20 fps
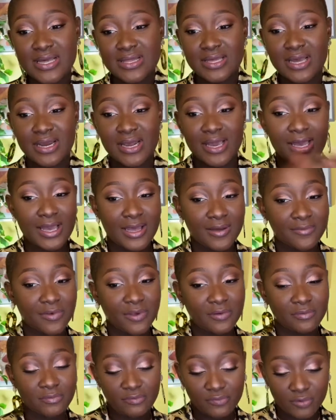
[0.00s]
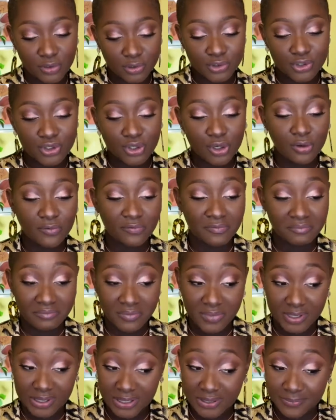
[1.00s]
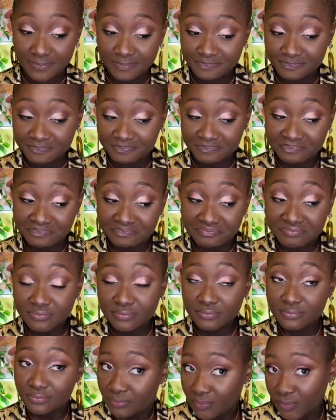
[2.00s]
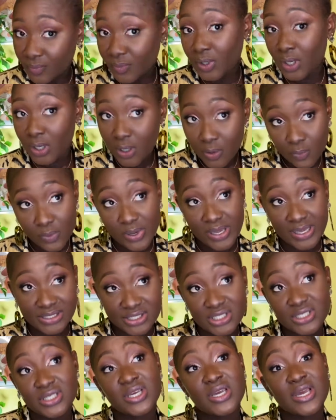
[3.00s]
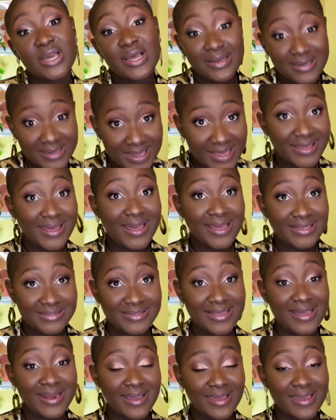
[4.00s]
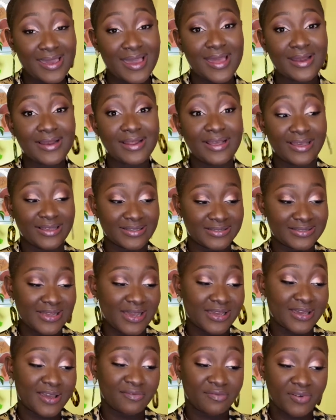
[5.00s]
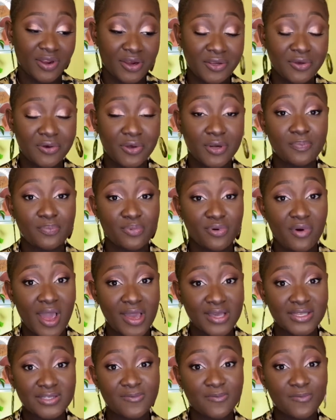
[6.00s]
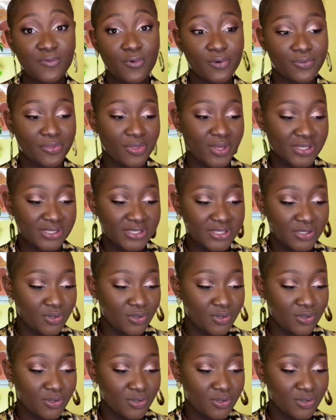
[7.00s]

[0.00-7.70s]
that I have in front of me, which, like I said again, is like a very good price for thirty